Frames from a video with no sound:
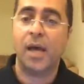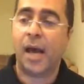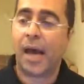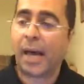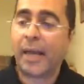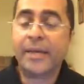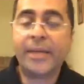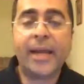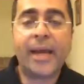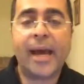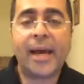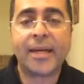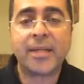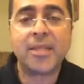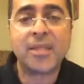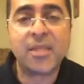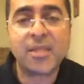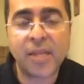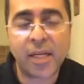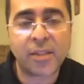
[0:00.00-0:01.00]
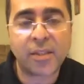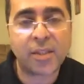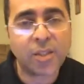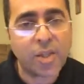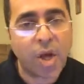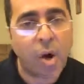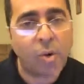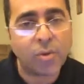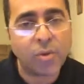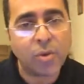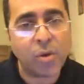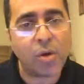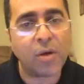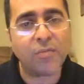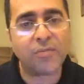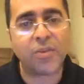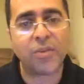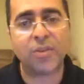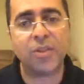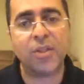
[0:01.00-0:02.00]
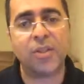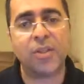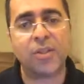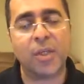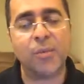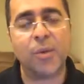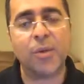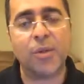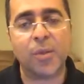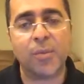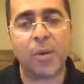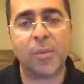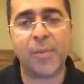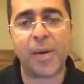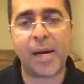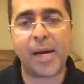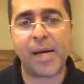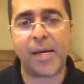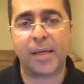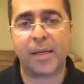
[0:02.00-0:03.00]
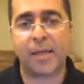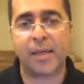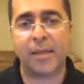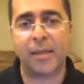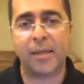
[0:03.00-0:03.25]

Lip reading: and they had a sit-down conversation with Goodwood Park.